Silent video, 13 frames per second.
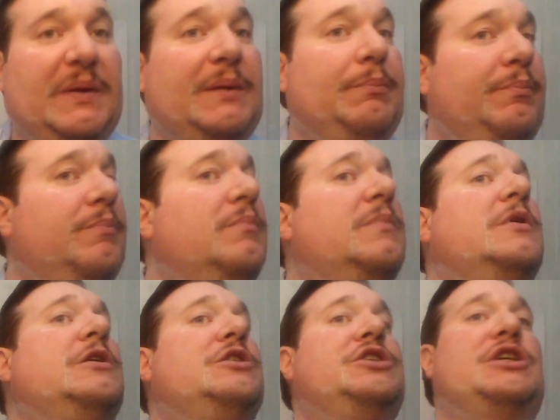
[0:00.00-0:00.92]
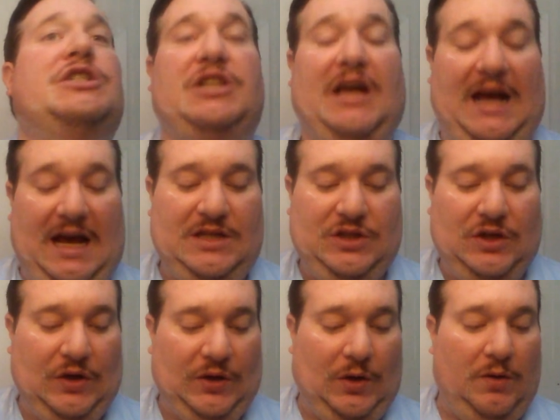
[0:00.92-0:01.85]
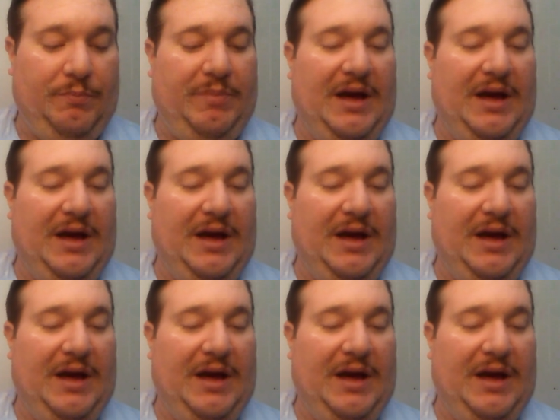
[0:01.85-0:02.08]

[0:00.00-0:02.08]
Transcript: be just as good or